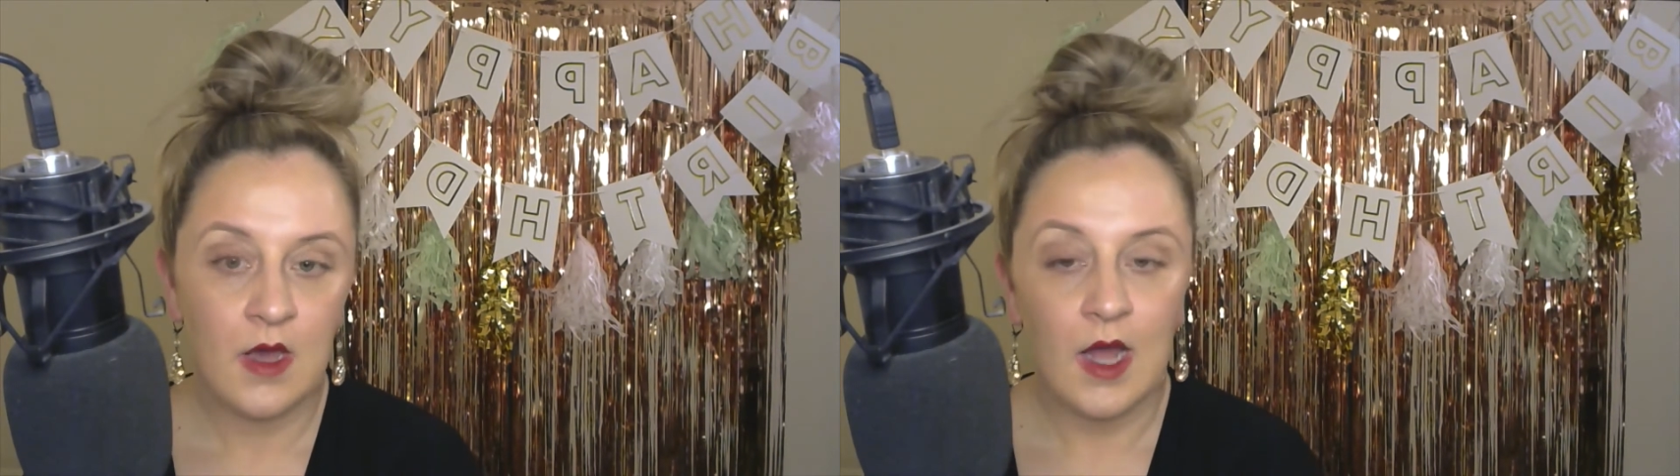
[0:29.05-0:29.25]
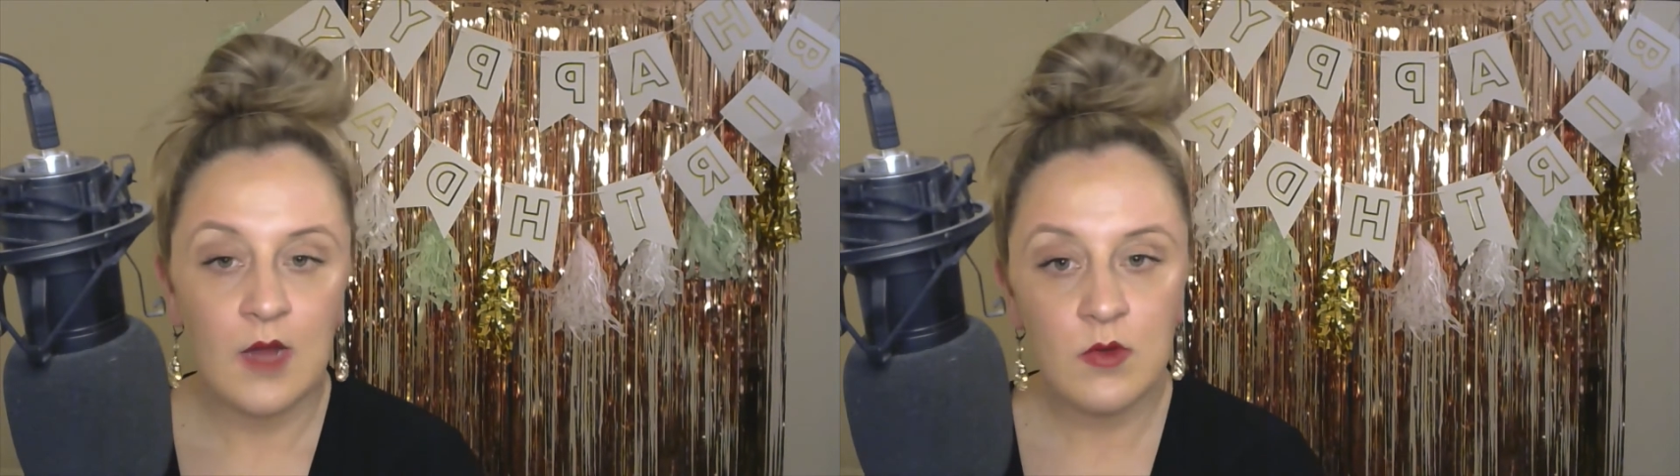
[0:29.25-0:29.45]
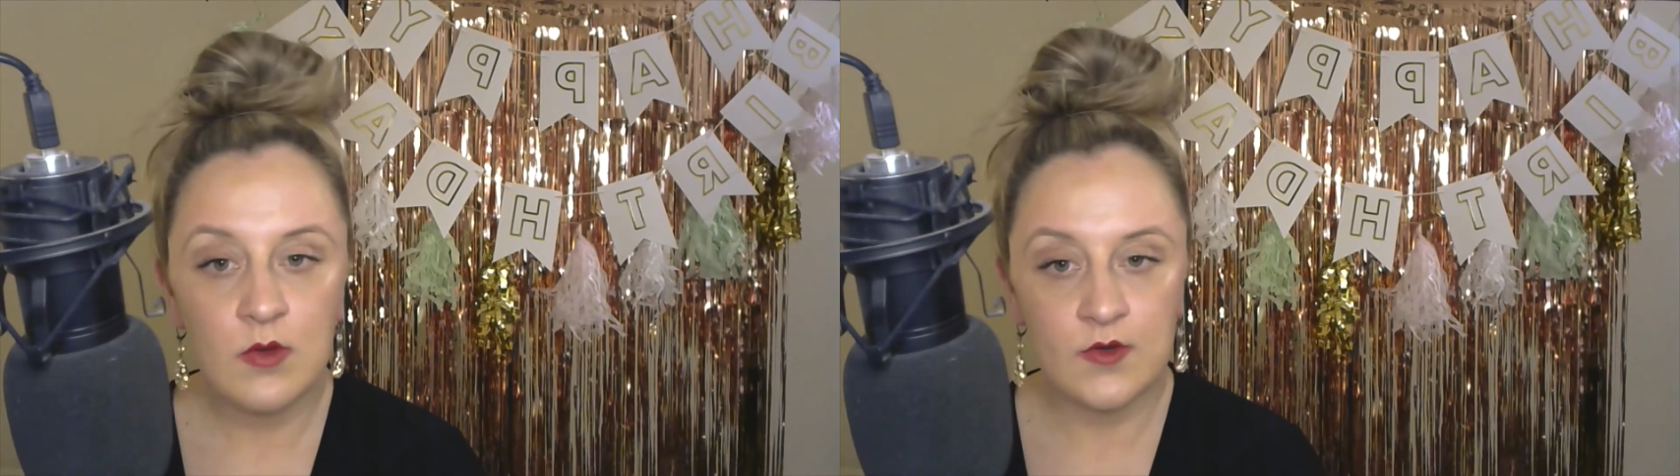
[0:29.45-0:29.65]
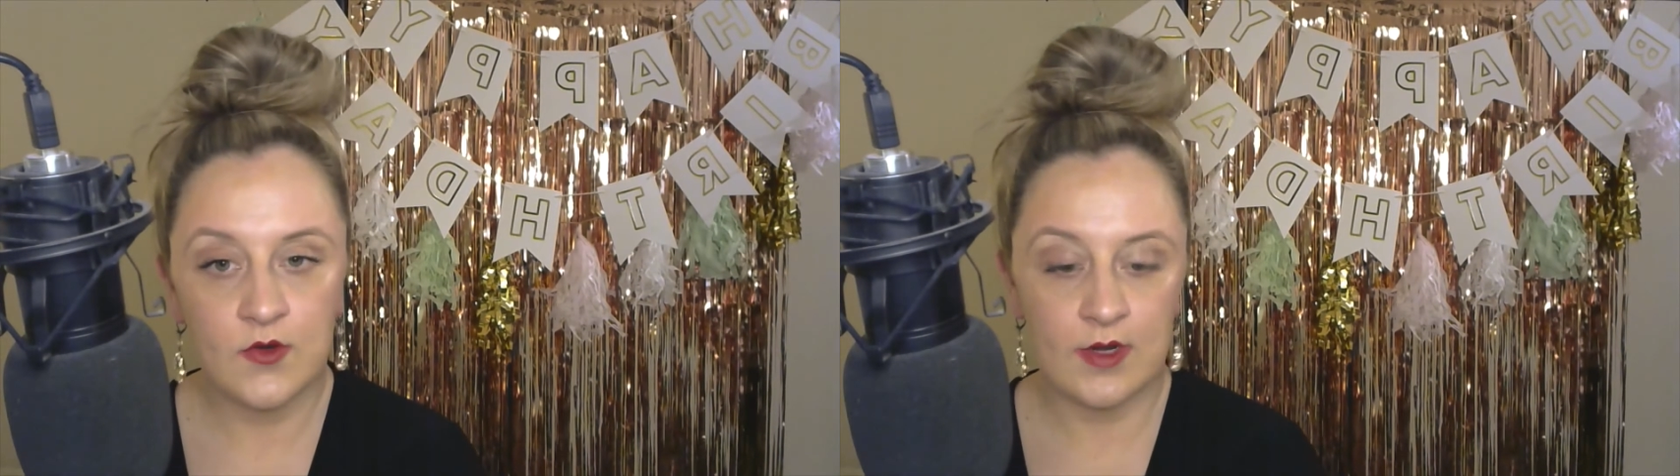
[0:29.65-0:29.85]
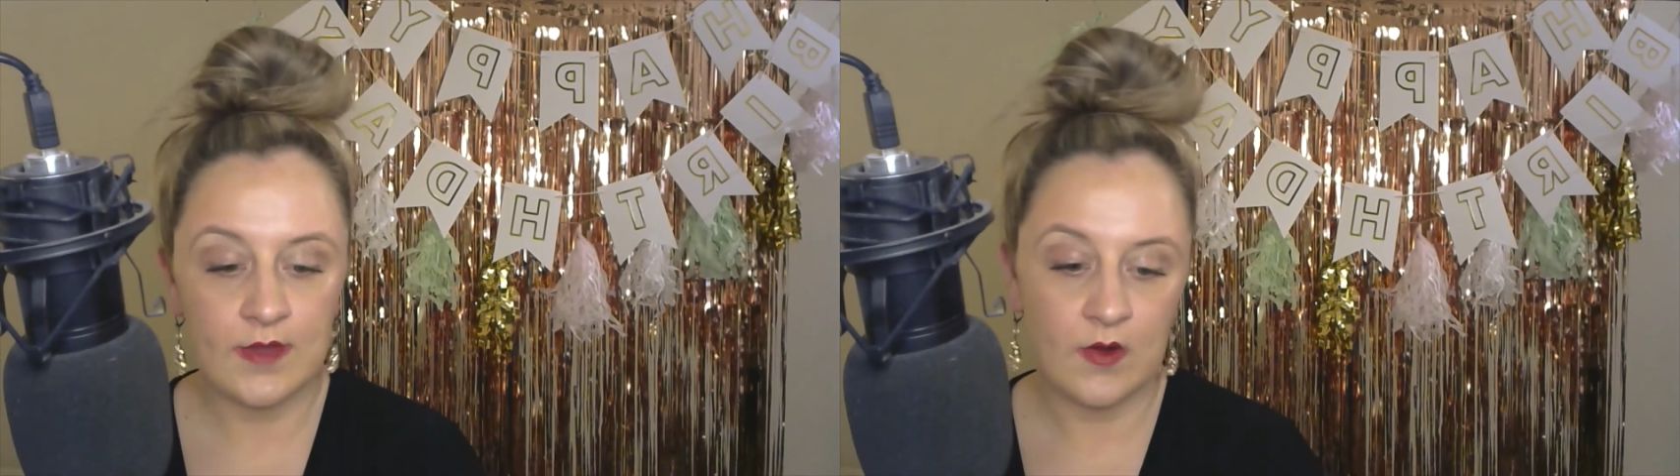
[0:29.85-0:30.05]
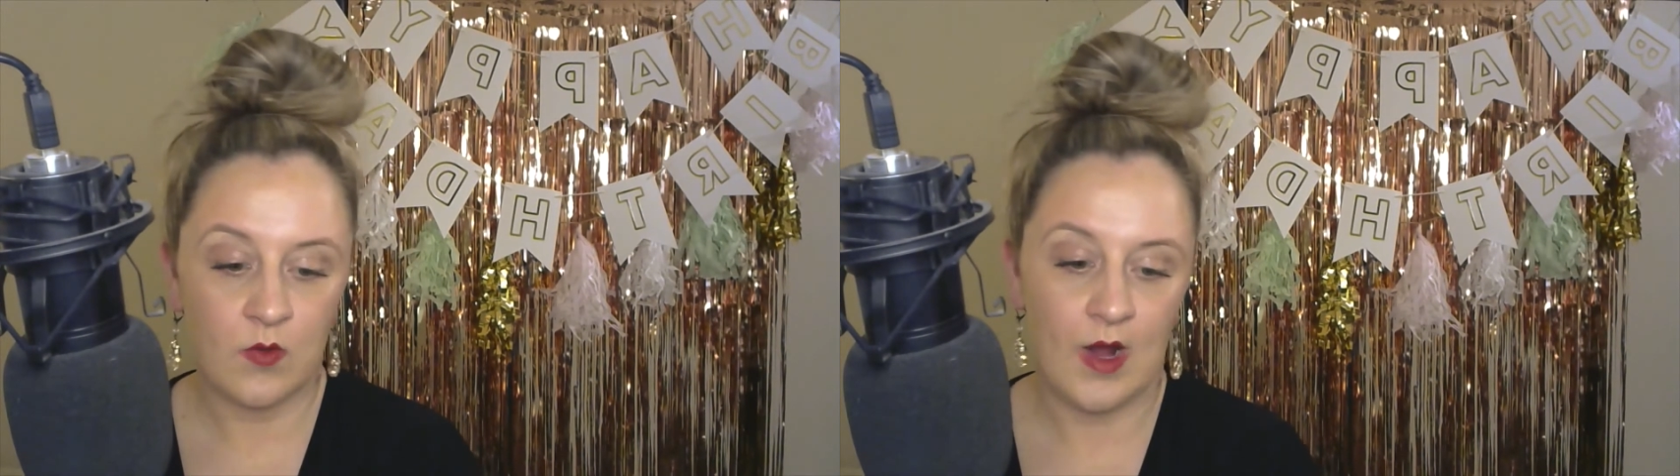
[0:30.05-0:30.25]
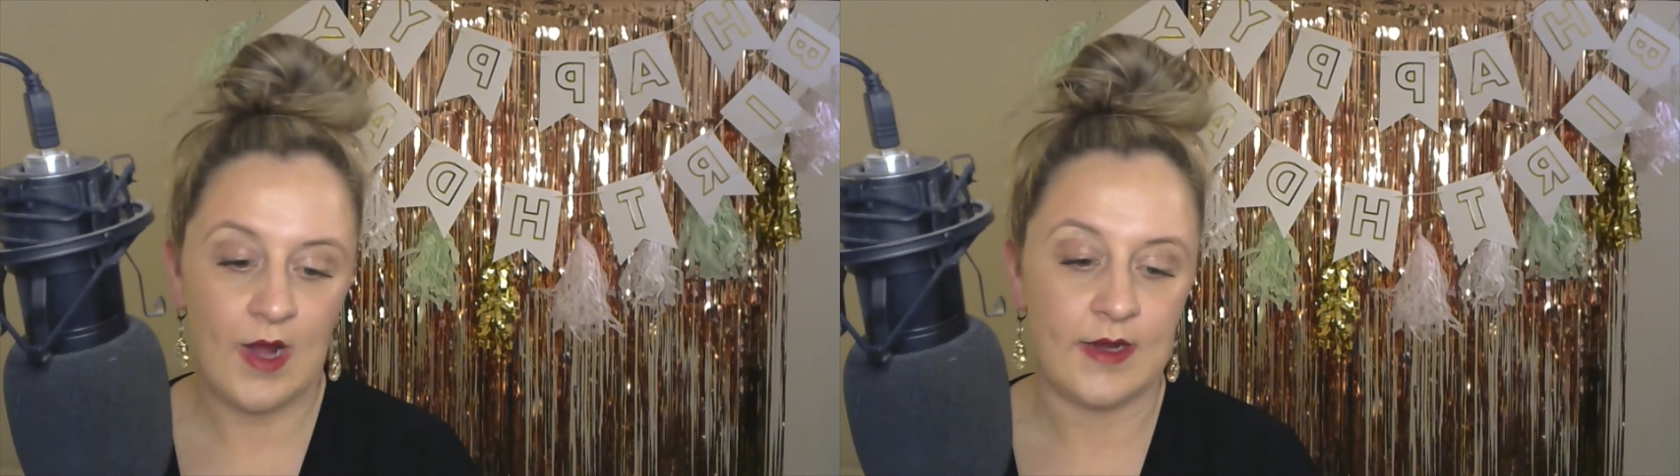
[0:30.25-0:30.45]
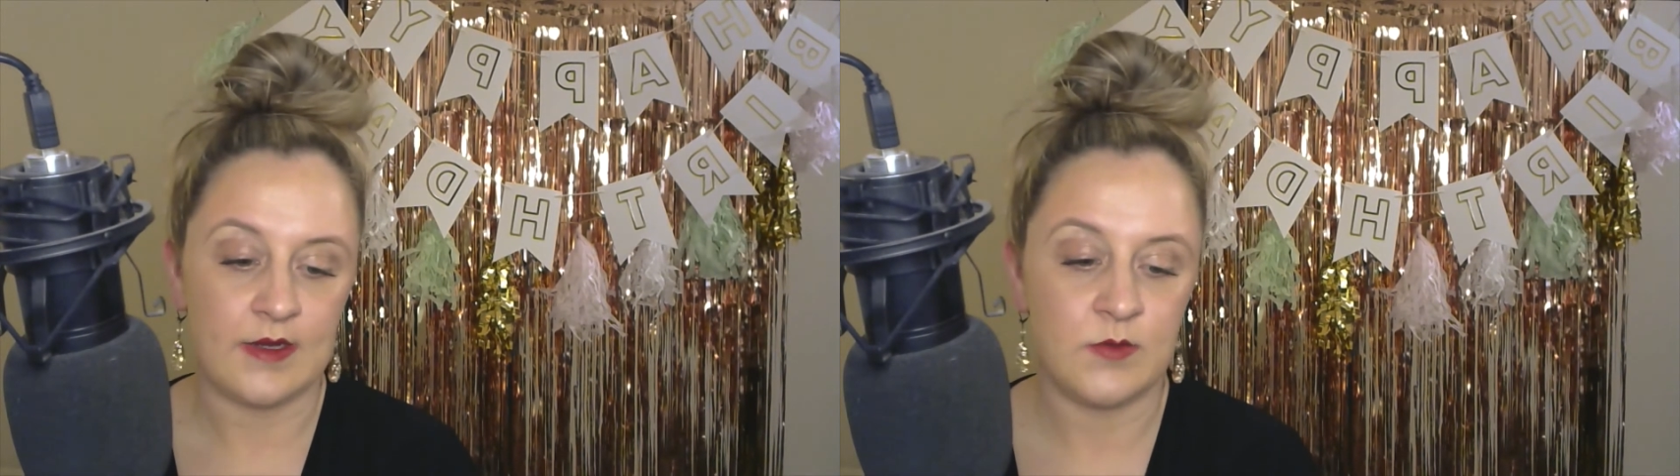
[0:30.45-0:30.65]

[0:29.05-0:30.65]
I wrote it during The Grind,